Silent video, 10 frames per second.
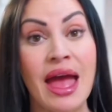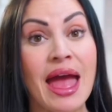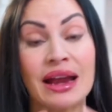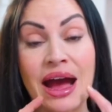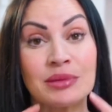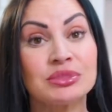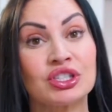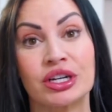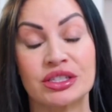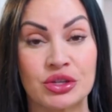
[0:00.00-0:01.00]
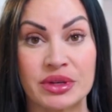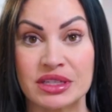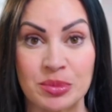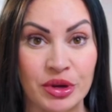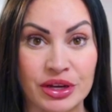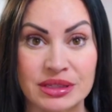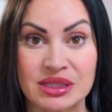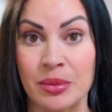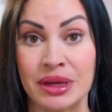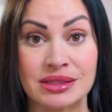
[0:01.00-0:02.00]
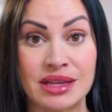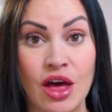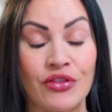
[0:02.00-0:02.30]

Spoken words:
and I'm starting to experience it myself.